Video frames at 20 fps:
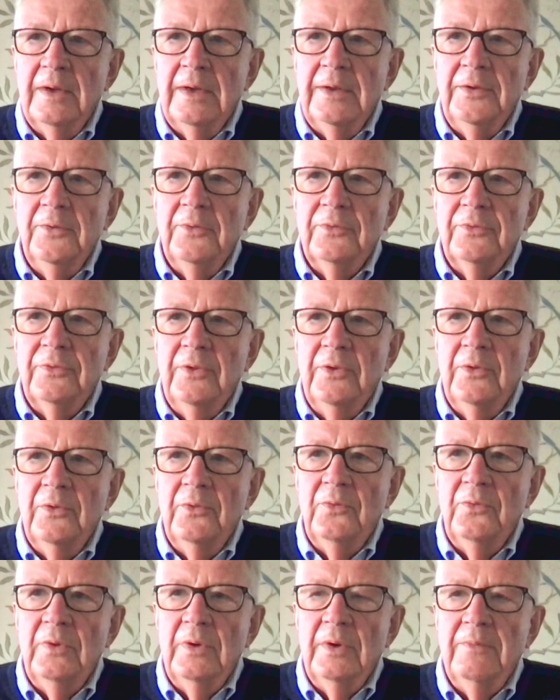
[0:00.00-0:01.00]
I don't
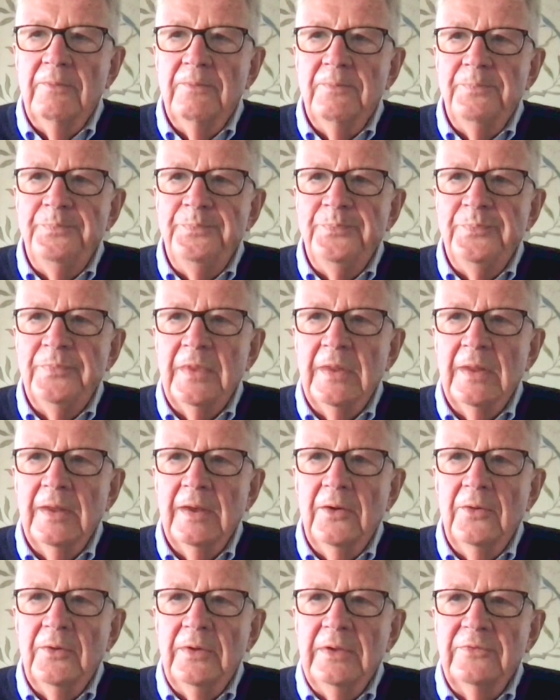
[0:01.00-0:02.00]
know
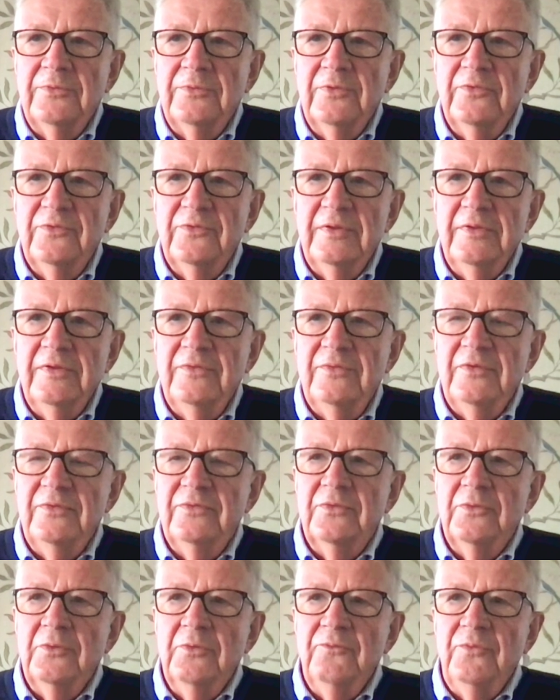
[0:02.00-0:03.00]
how interesting it
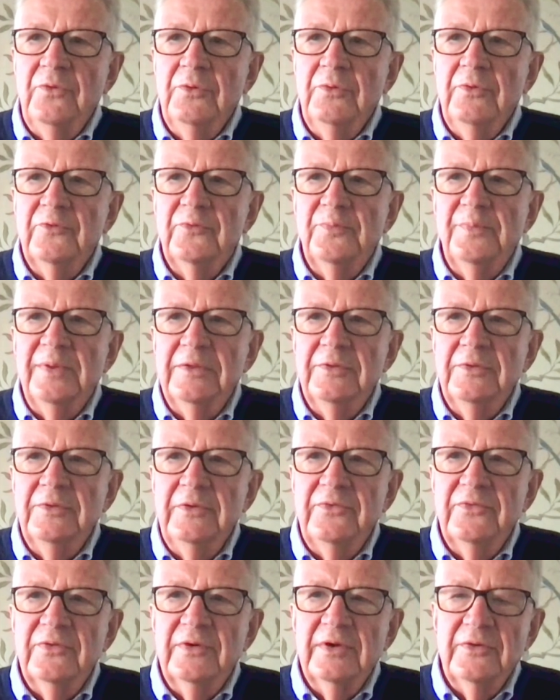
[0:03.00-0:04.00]
is to viewers, but the
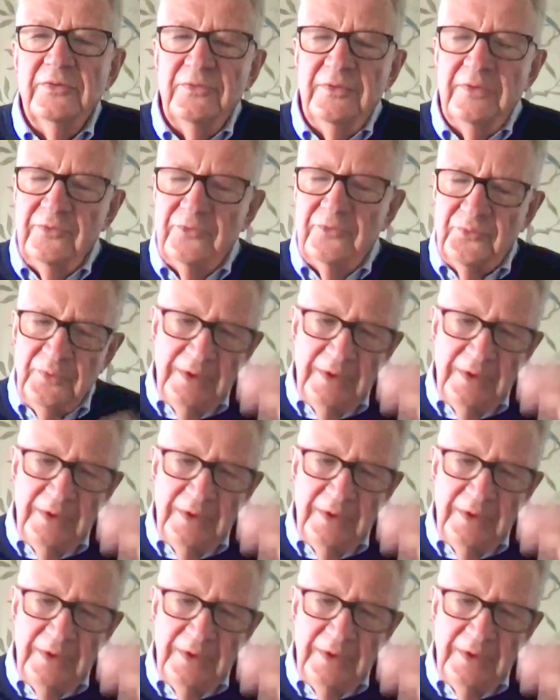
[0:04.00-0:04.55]
discussion in